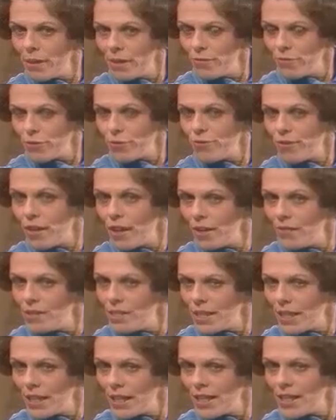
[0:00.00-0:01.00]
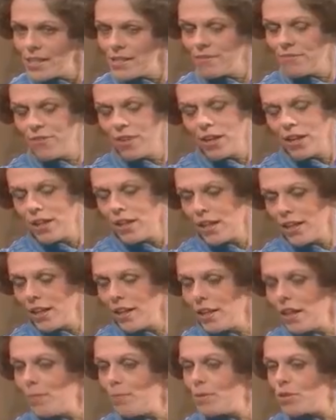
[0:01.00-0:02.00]
bed for 5 days, and finally I
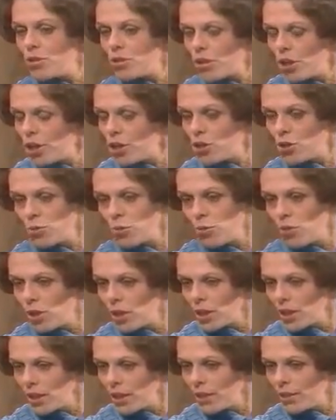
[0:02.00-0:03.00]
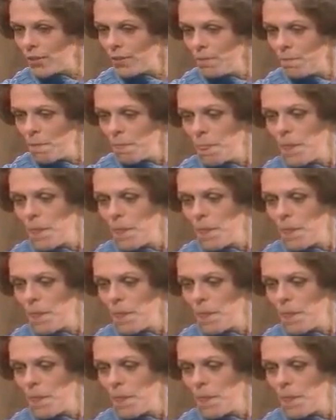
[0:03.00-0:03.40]
got up and started to walk a little.